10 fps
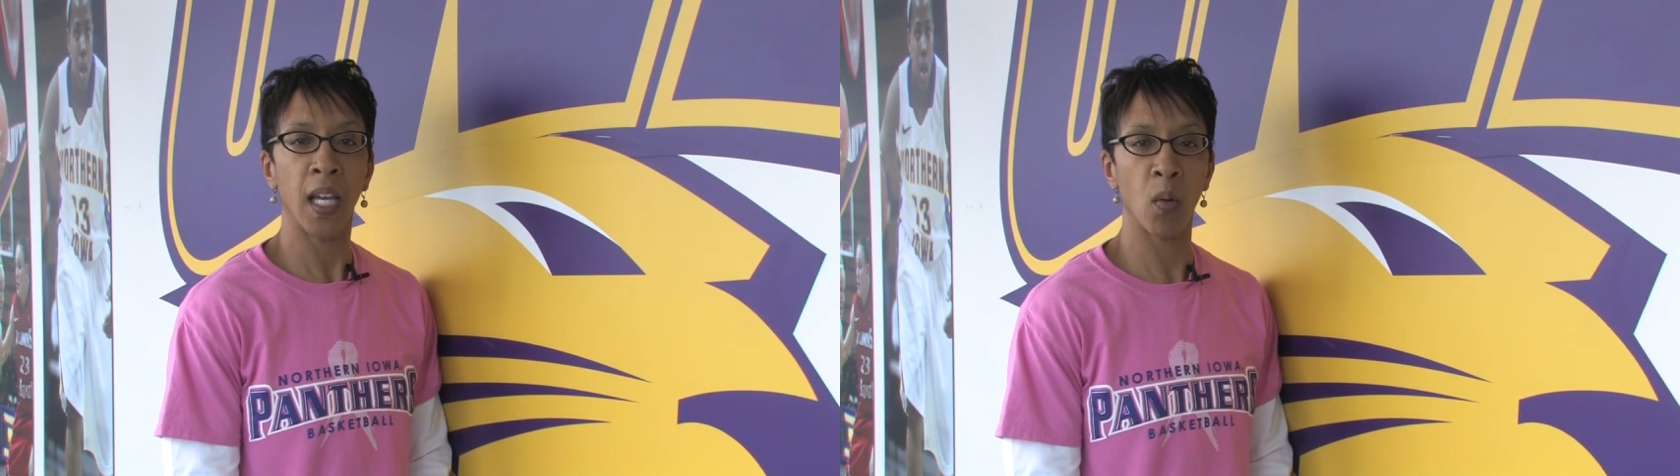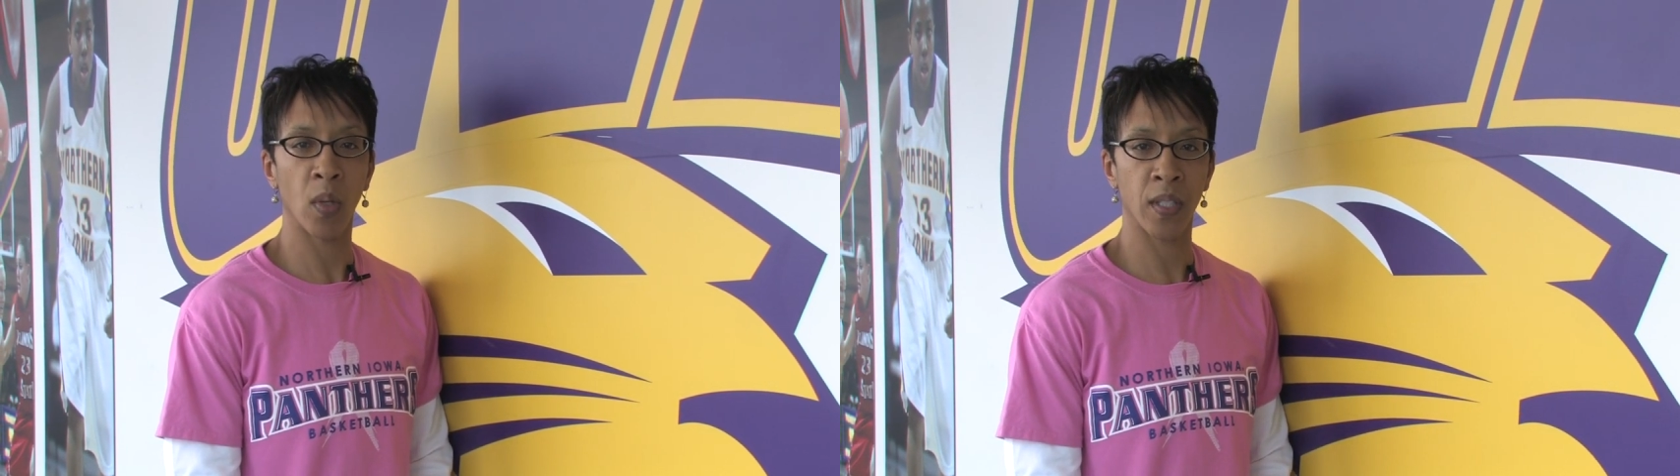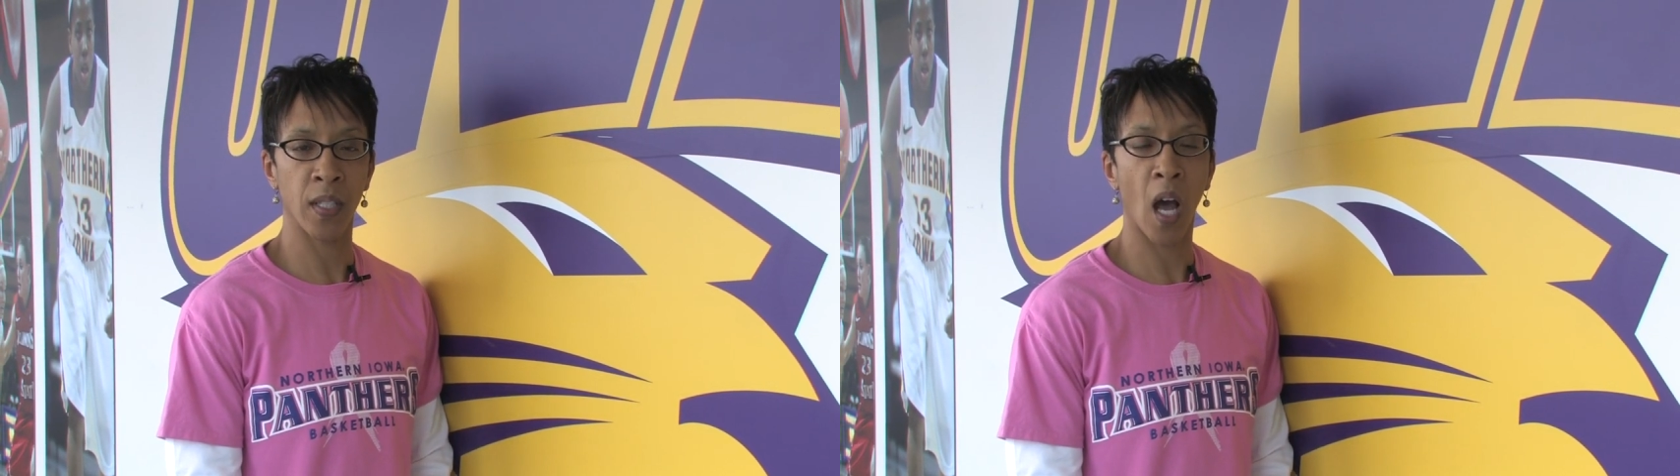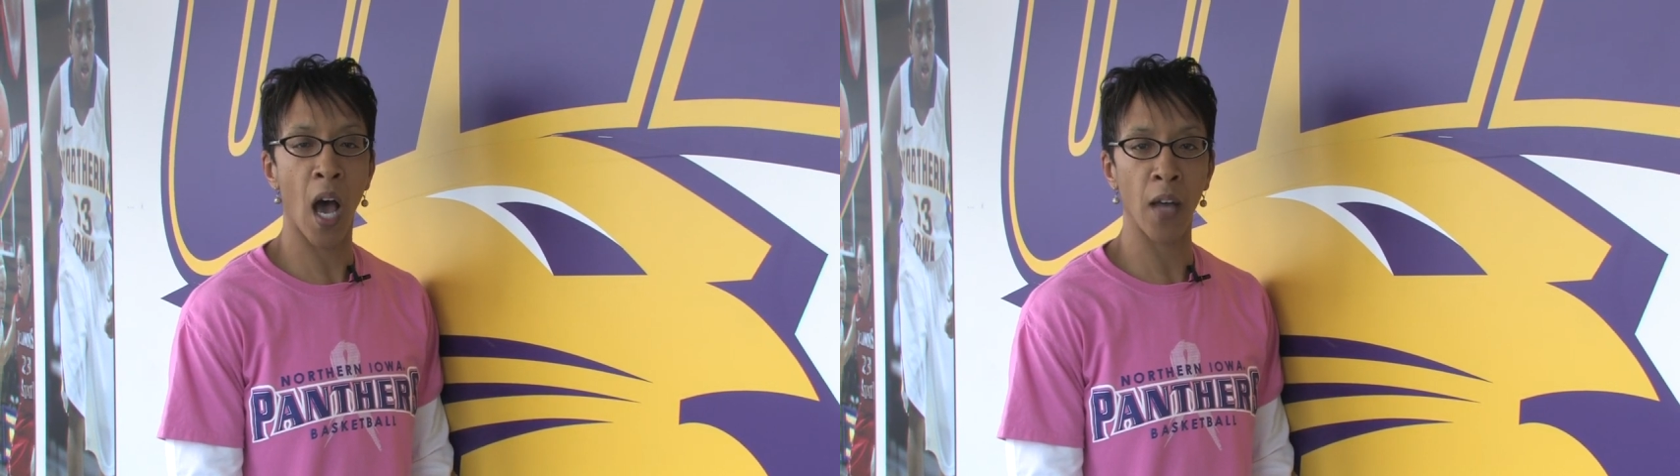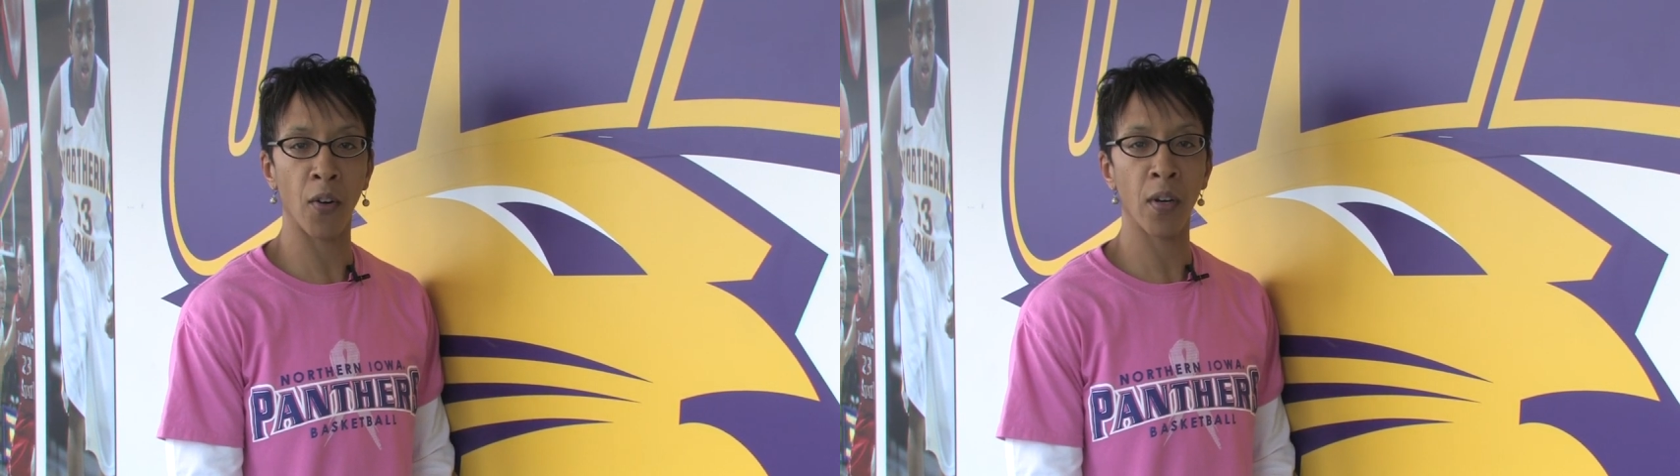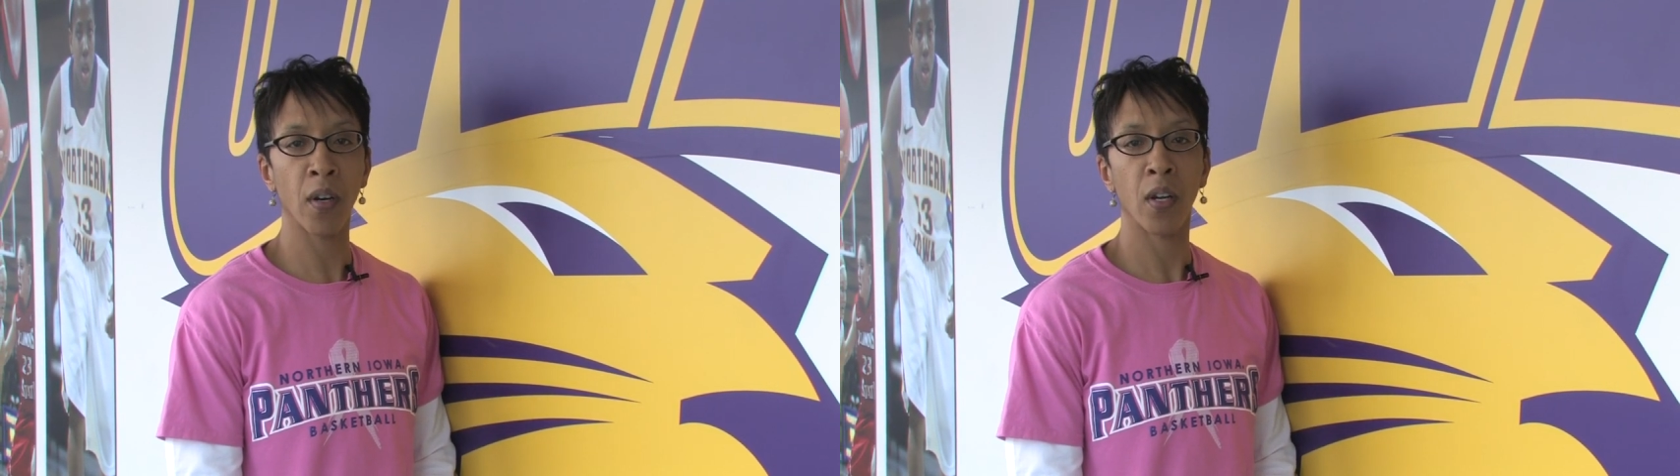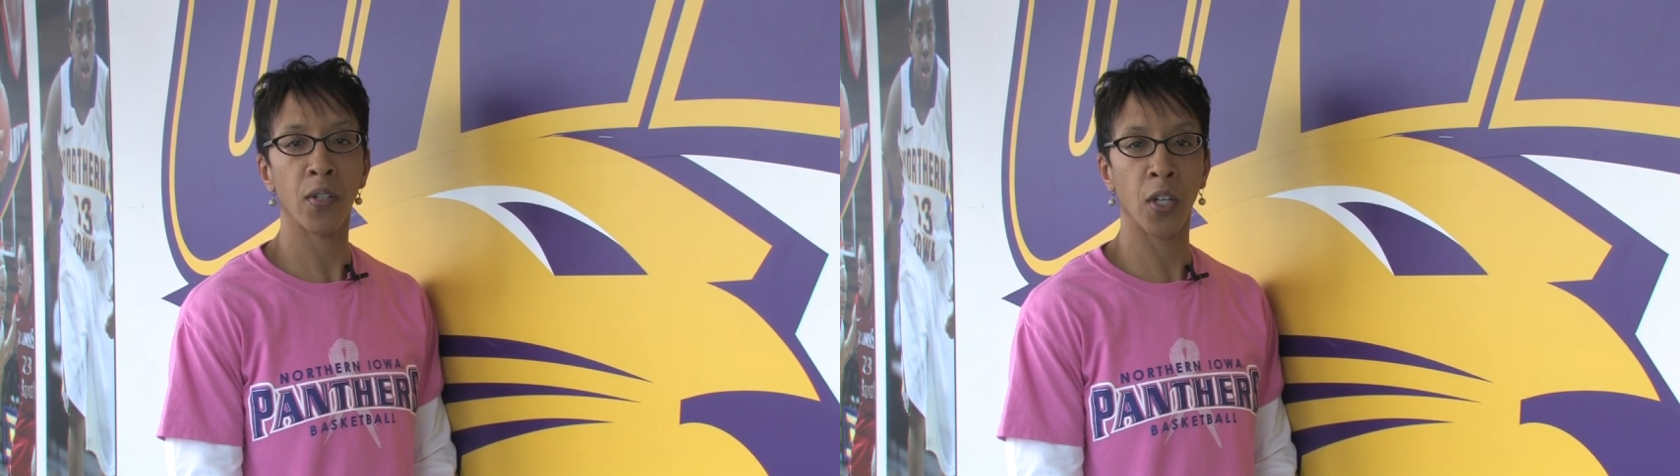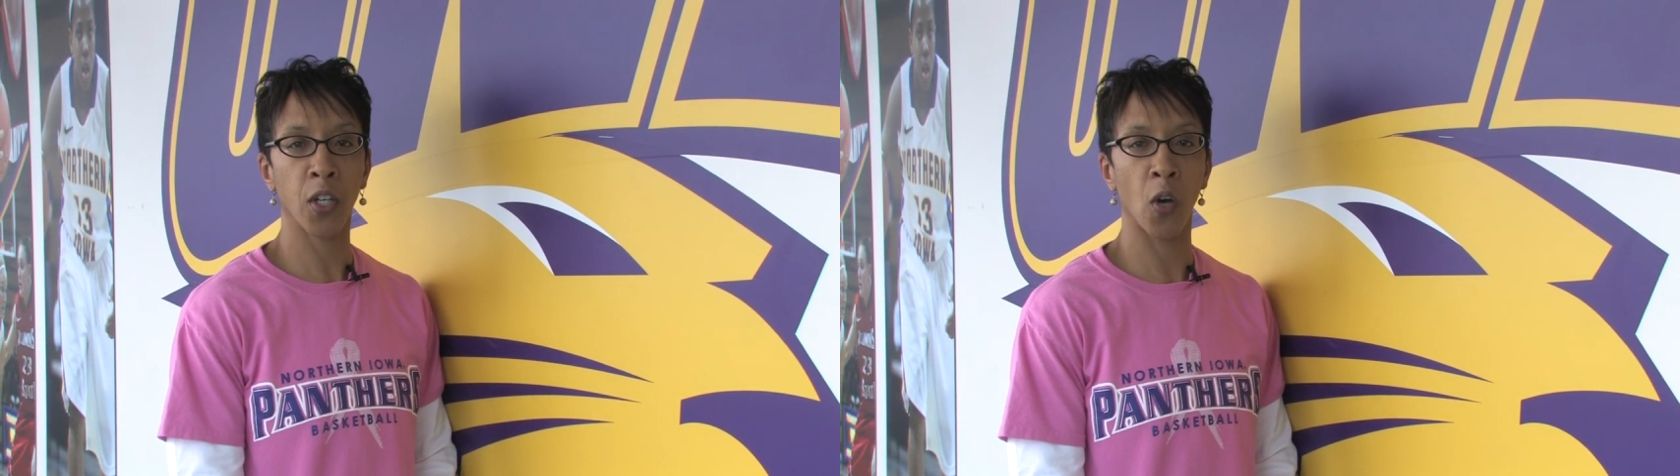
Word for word: It was an honor to